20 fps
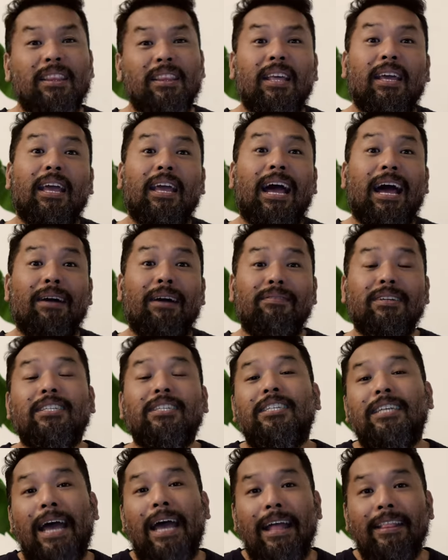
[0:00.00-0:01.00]
and they have a
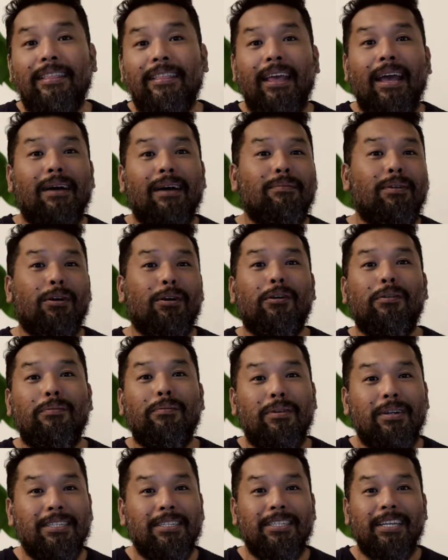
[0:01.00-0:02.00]
chat, they have a
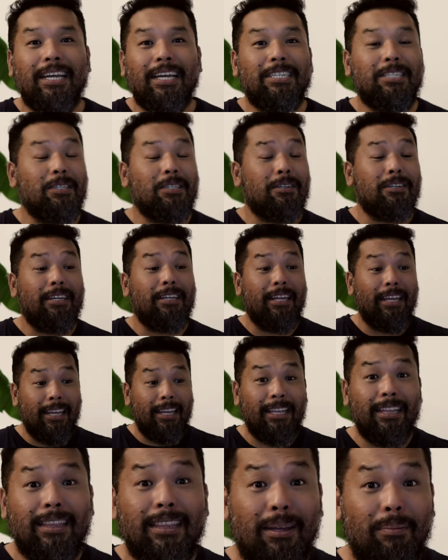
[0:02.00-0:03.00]
conversation
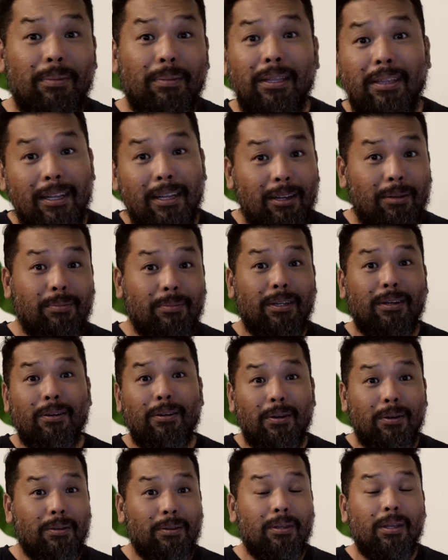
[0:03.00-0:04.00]
in the middle of the
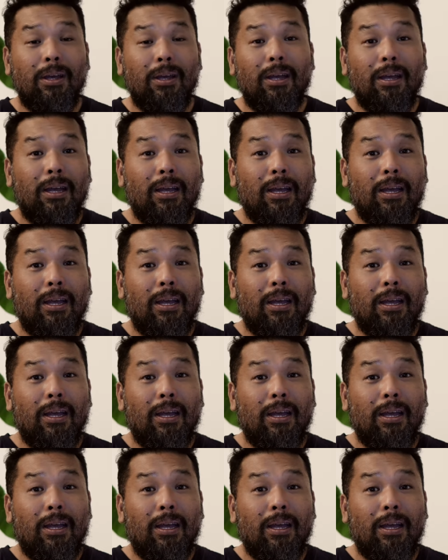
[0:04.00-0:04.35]
road